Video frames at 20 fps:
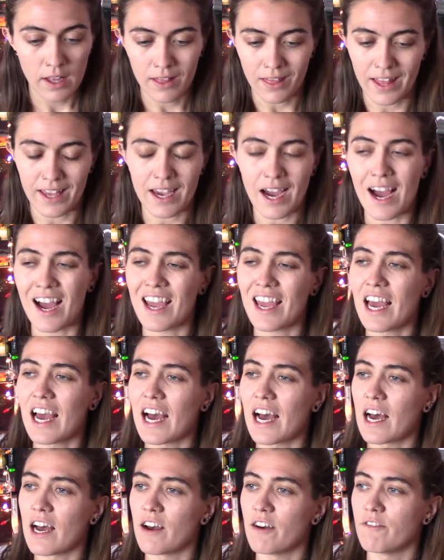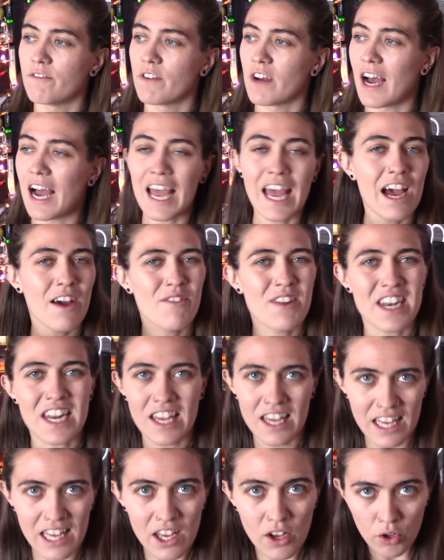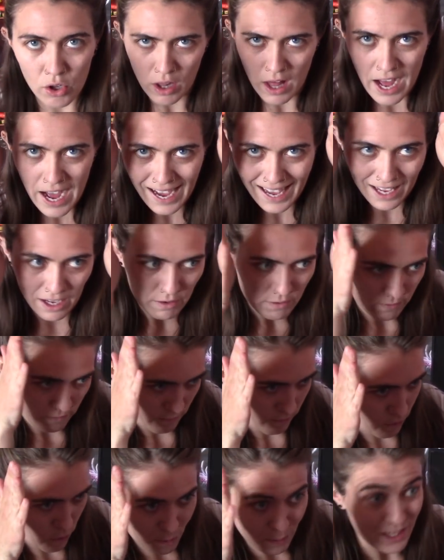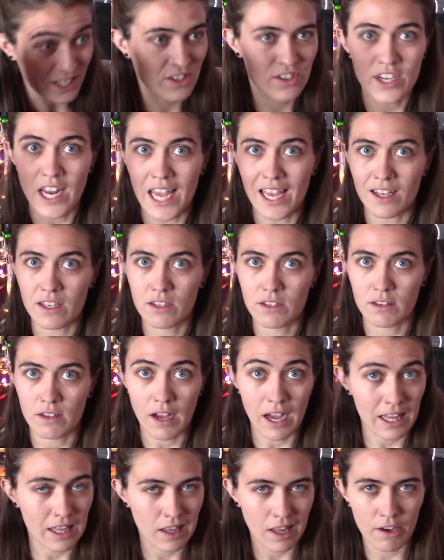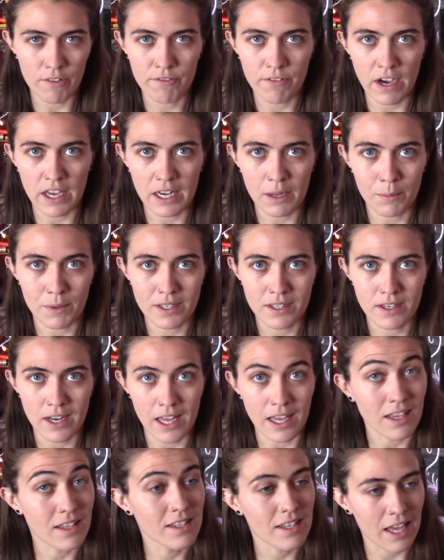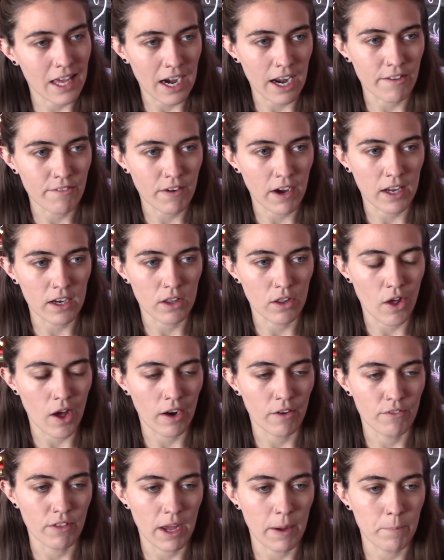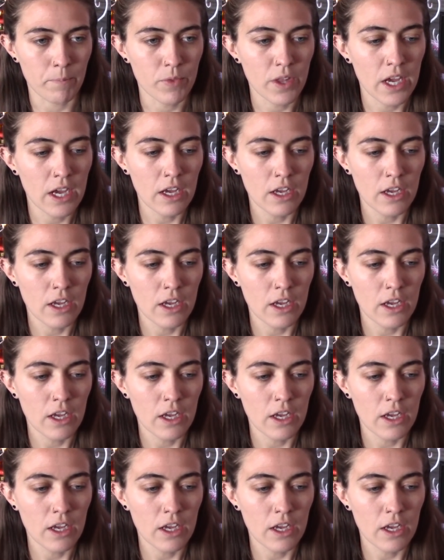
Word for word: Like I have an eagle eye for mistakes. I love finding mistakes and I find a lot of them.